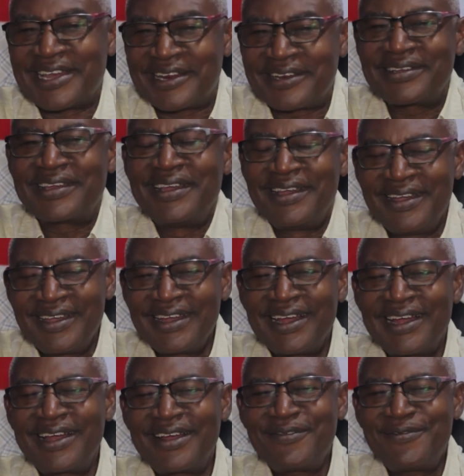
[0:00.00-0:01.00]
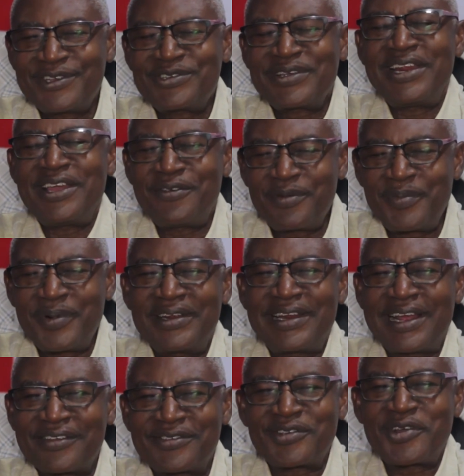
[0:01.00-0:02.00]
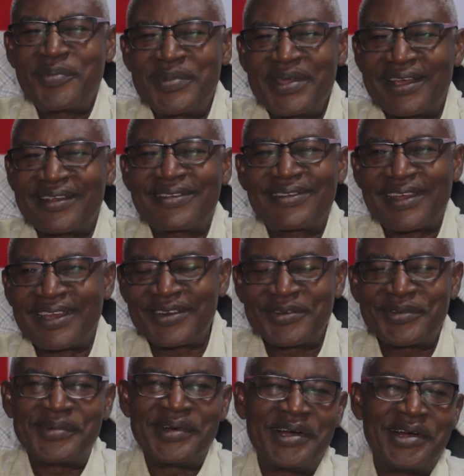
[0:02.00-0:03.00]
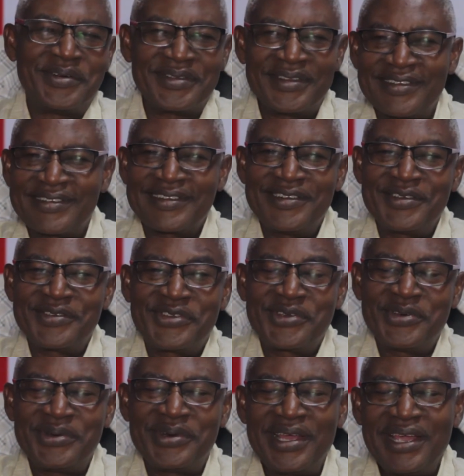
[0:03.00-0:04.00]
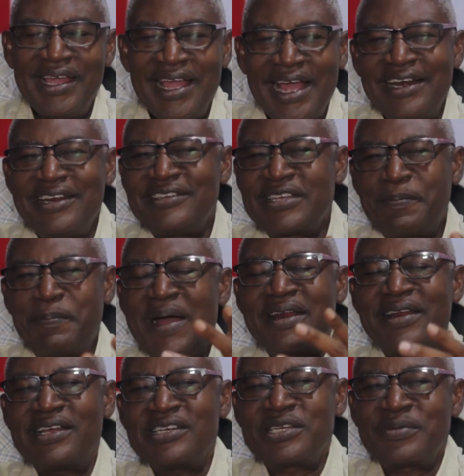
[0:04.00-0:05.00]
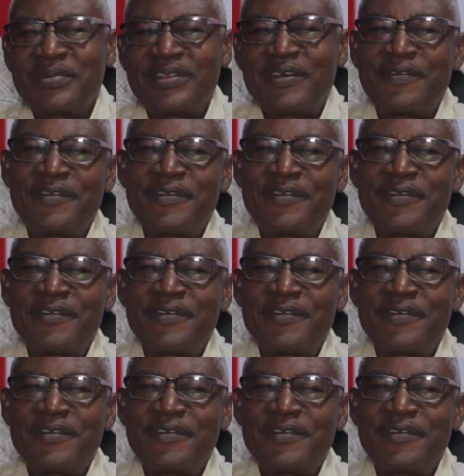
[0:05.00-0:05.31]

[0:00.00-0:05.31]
And virtually everybody that has come here has said, wow, this looks good. And it's a partnership with the